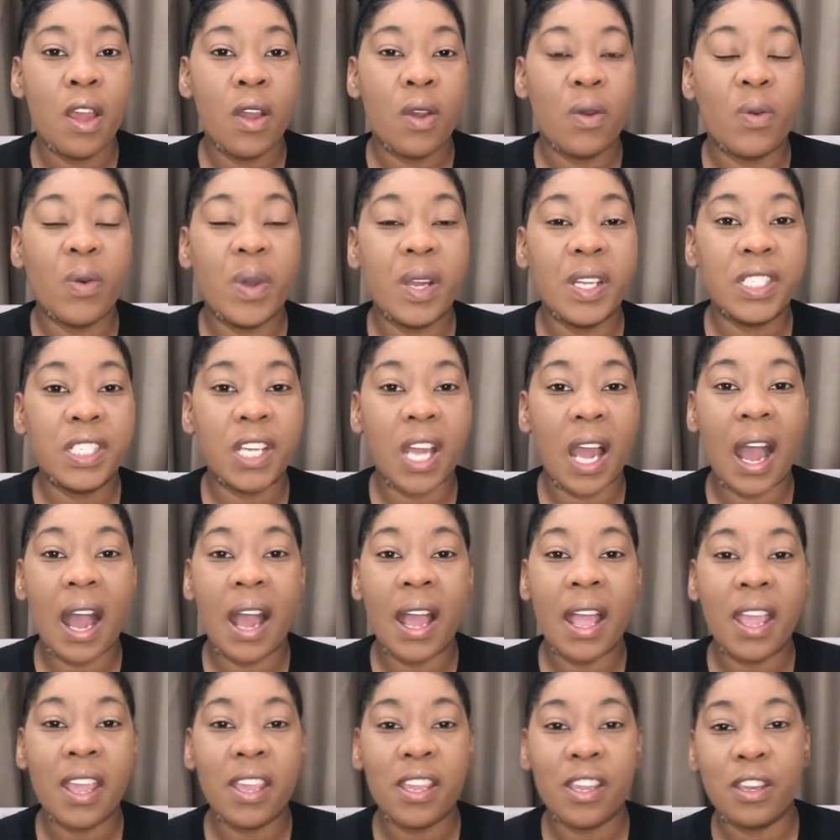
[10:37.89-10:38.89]
which
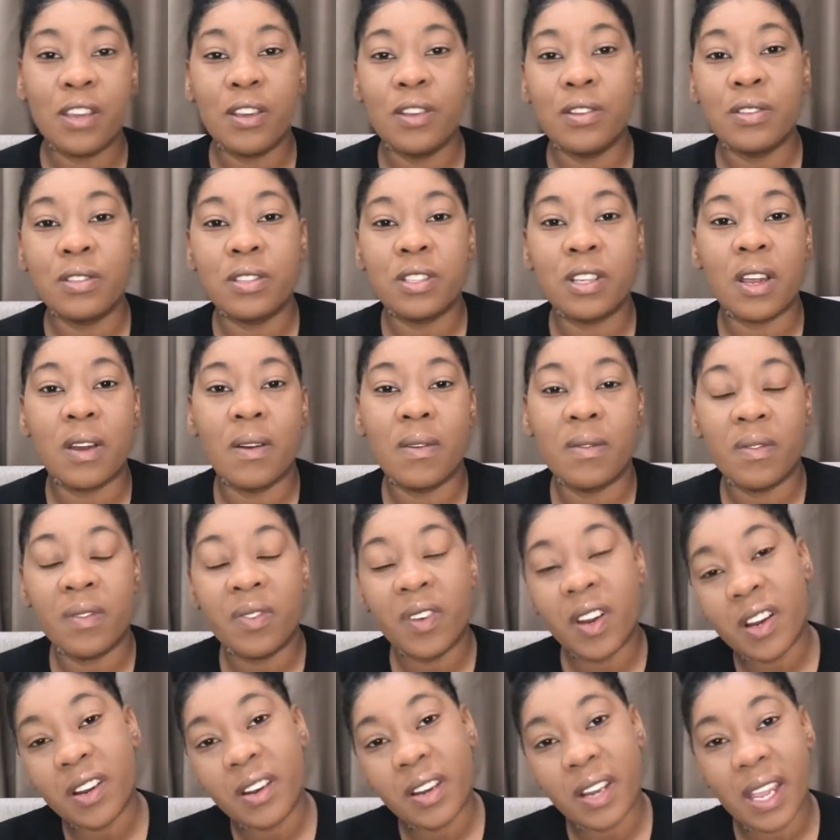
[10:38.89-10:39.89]
I use
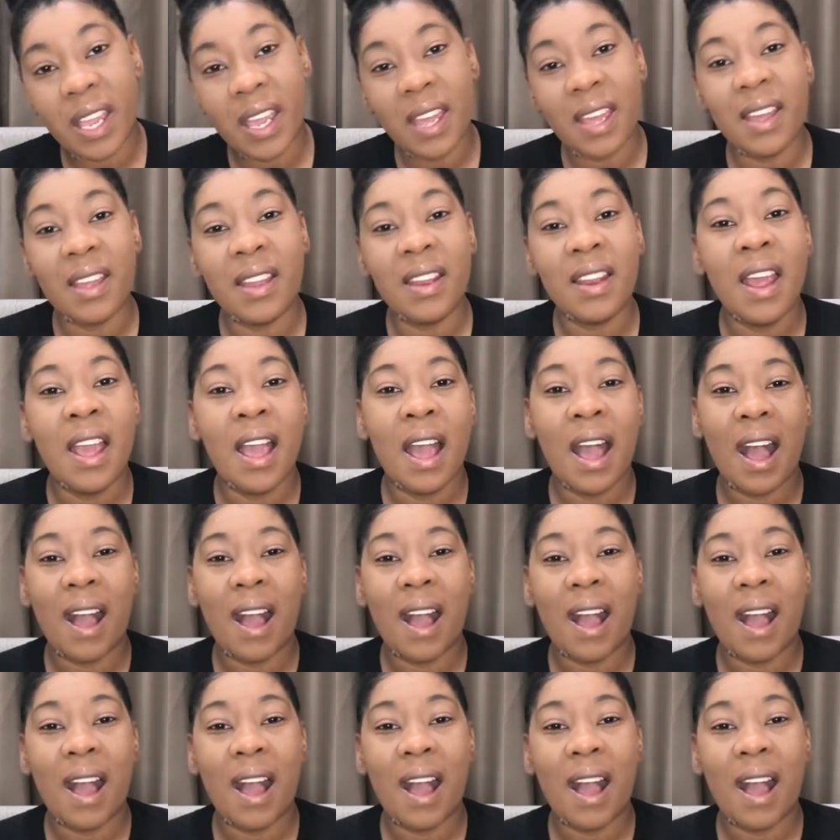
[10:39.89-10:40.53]
ConvertKit.